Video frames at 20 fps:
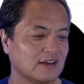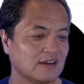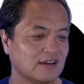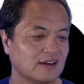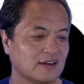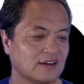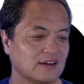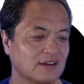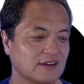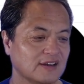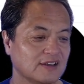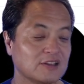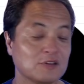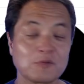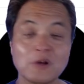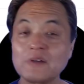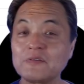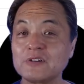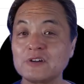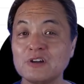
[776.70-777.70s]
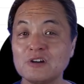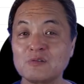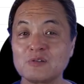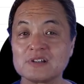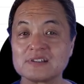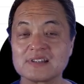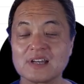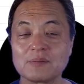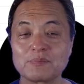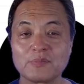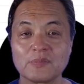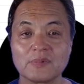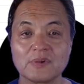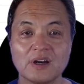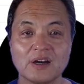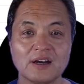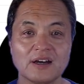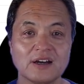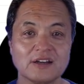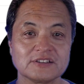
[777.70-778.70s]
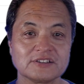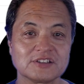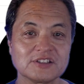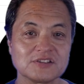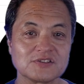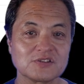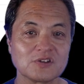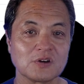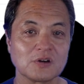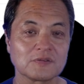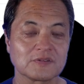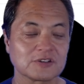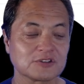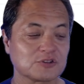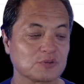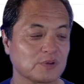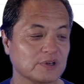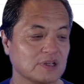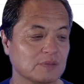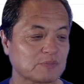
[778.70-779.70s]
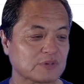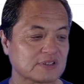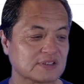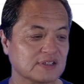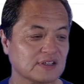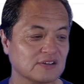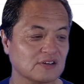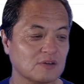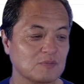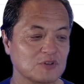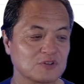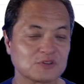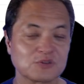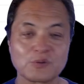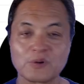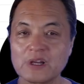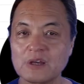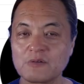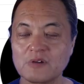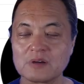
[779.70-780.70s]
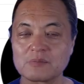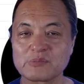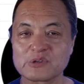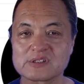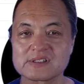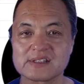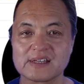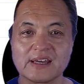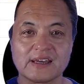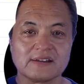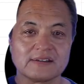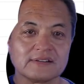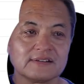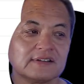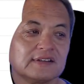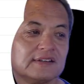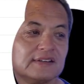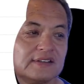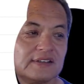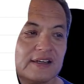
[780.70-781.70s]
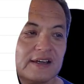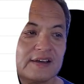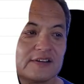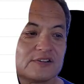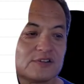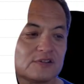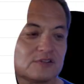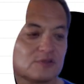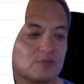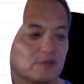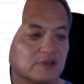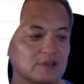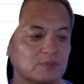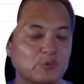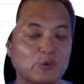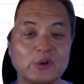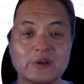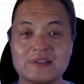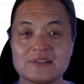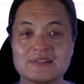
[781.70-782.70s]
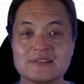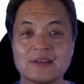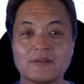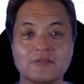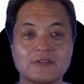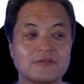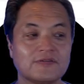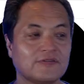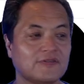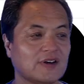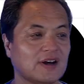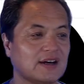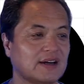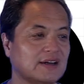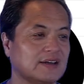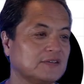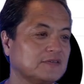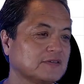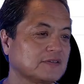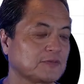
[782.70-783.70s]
and the revenue was up just over 20%, almost 21%. At 20.75.